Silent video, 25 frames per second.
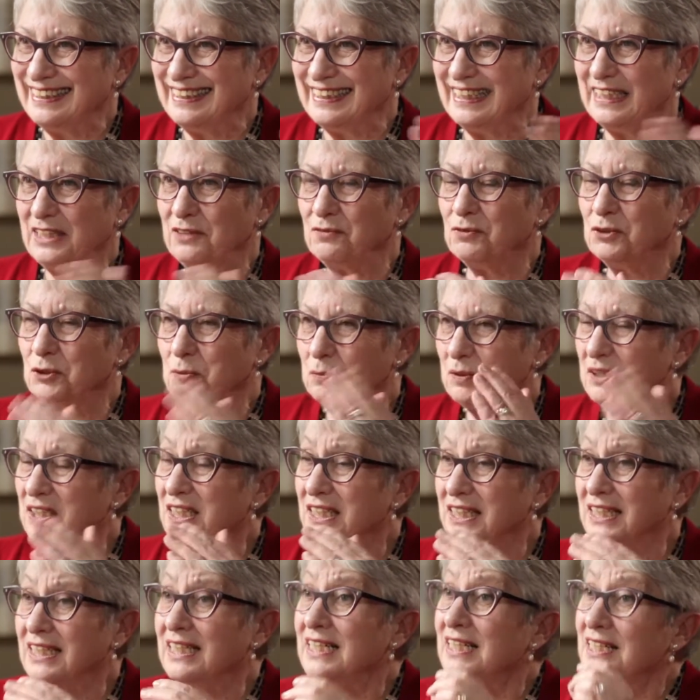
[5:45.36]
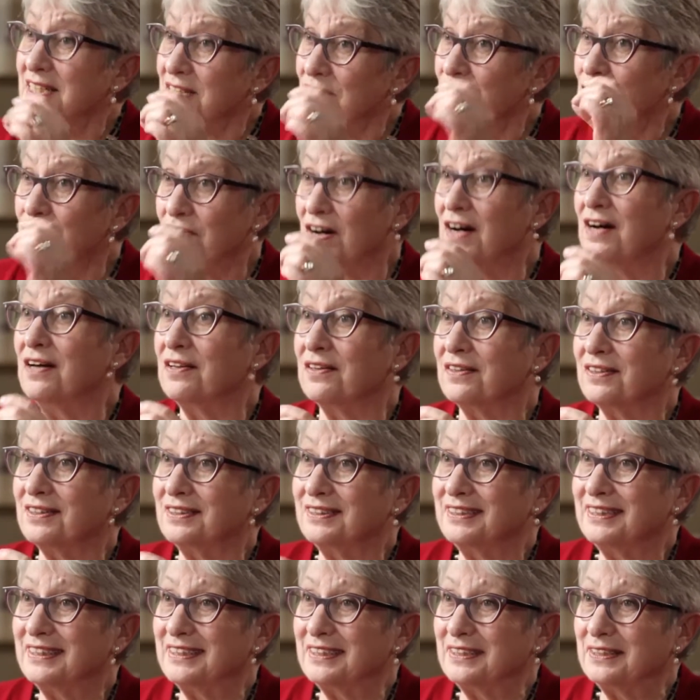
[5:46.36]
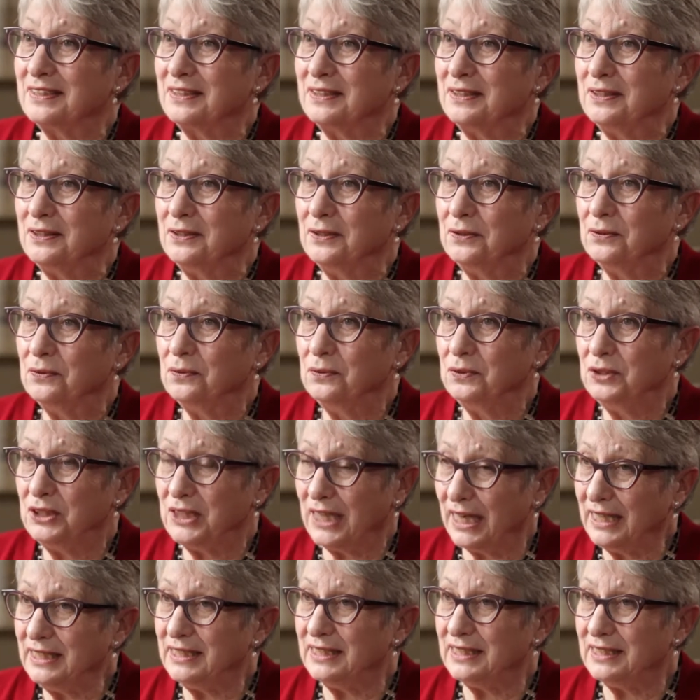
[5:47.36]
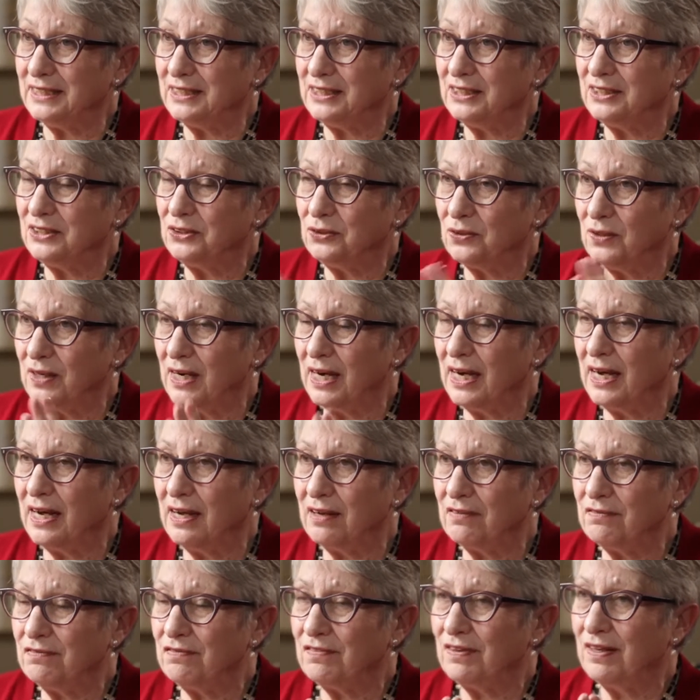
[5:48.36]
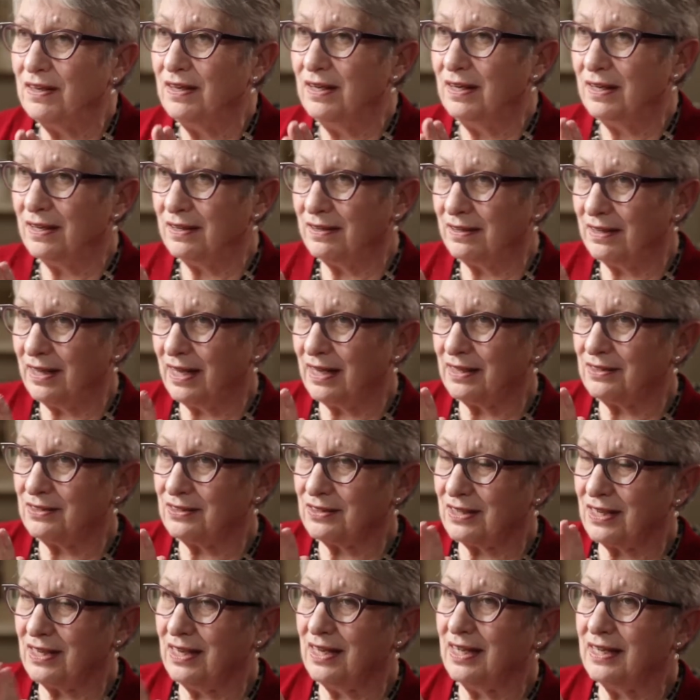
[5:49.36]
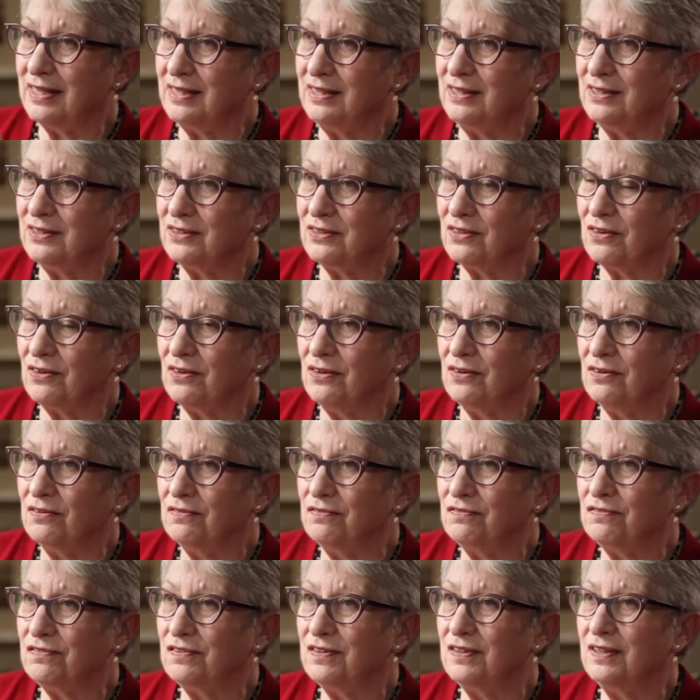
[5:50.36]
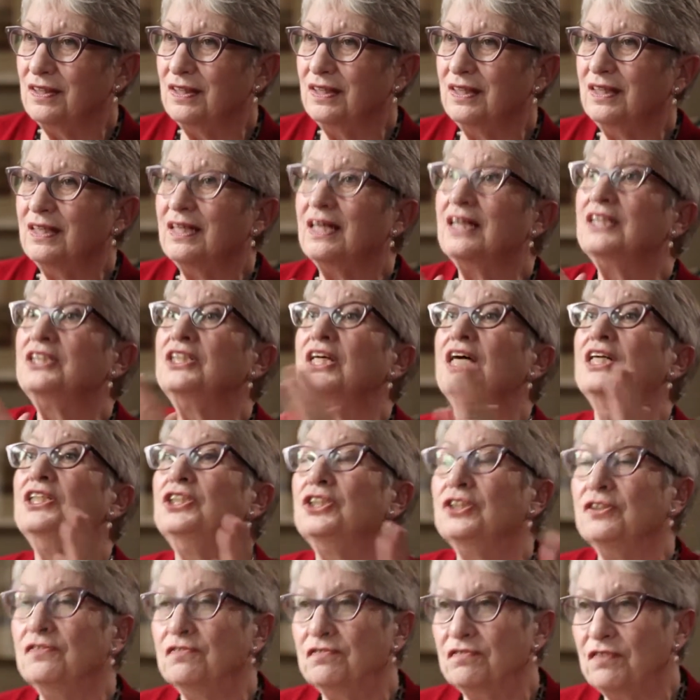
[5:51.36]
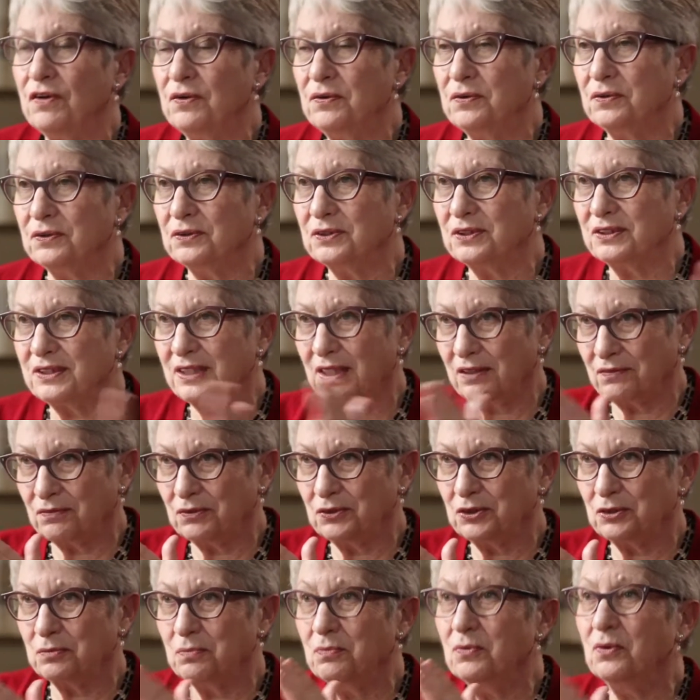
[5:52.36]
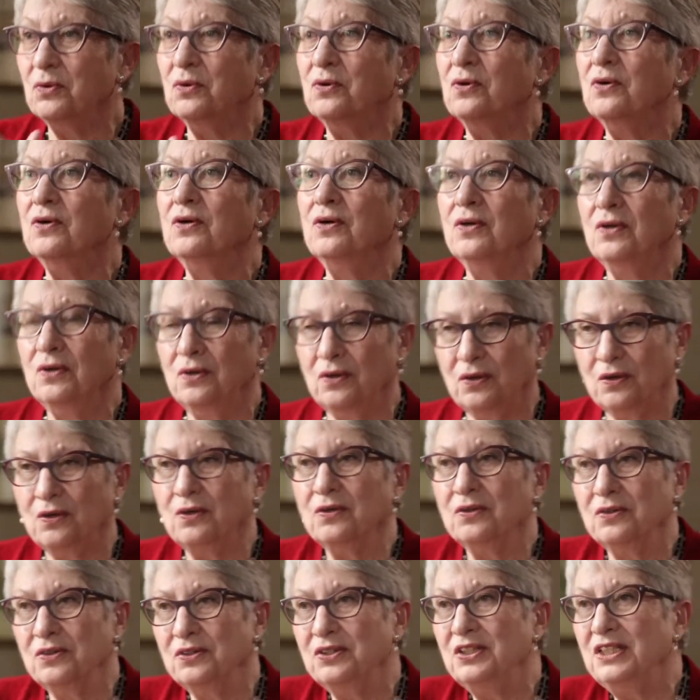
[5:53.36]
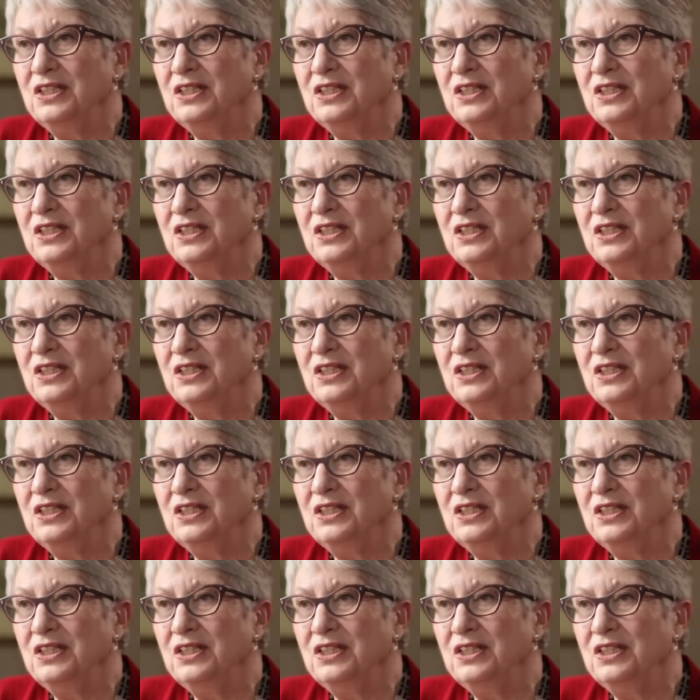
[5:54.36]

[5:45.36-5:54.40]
that it was particularly the fathers who tended to have that kind of attention focus that was more on